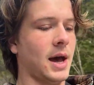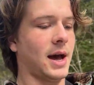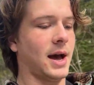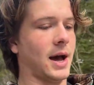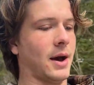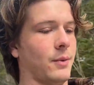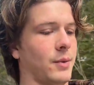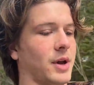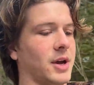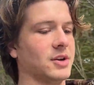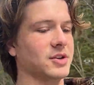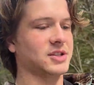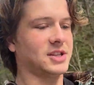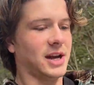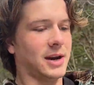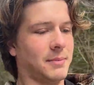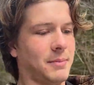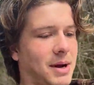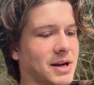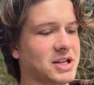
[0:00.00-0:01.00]
We understand
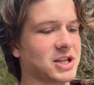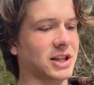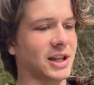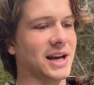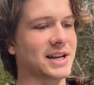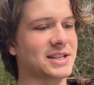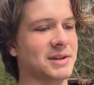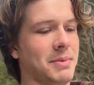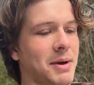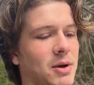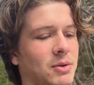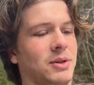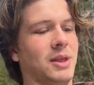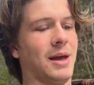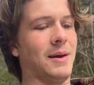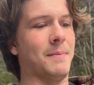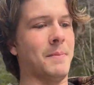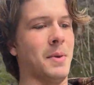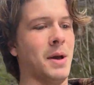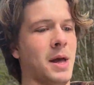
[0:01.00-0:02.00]
much less about
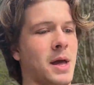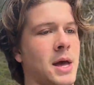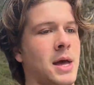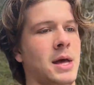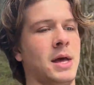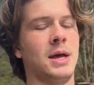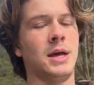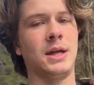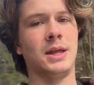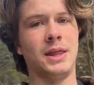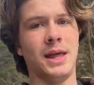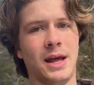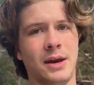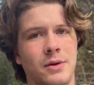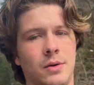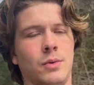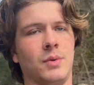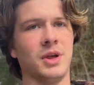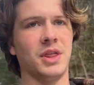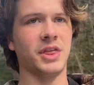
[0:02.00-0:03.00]
them than
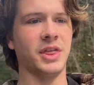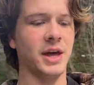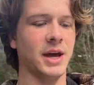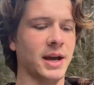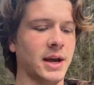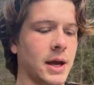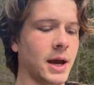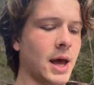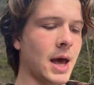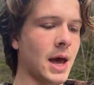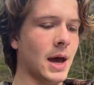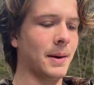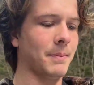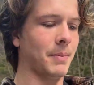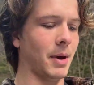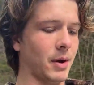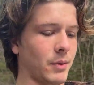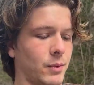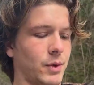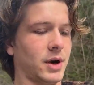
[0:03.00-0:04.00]
we think,
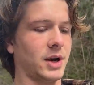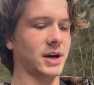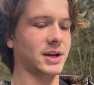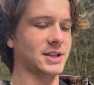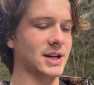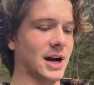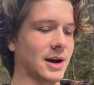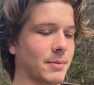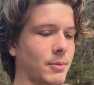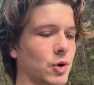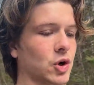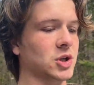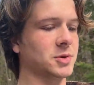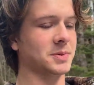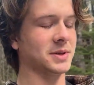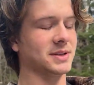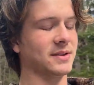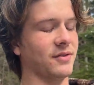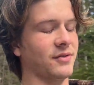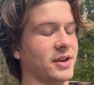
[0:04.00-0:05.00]
but we're going to talk more
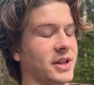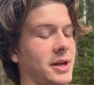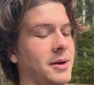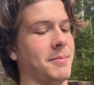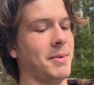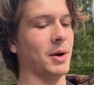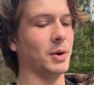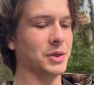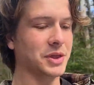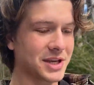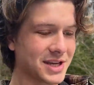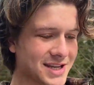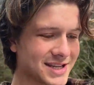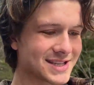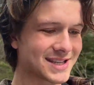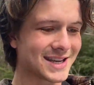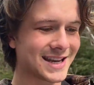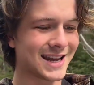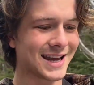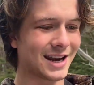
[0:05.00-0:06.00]
specifically about
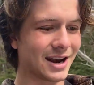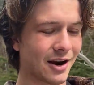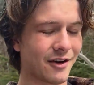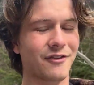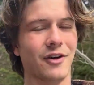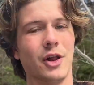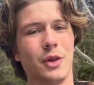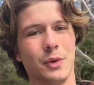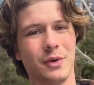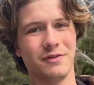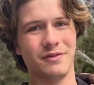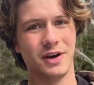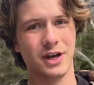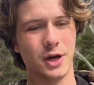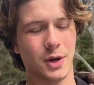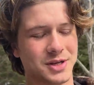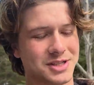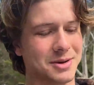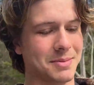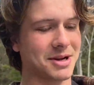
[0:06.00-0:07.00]
these in our following video,
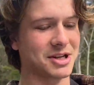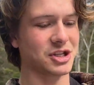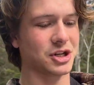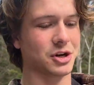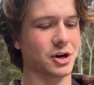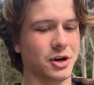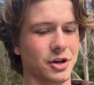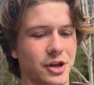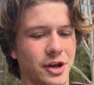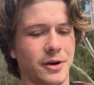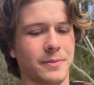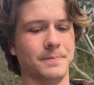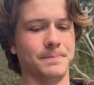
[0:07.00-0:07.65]
as I mentioned earlier.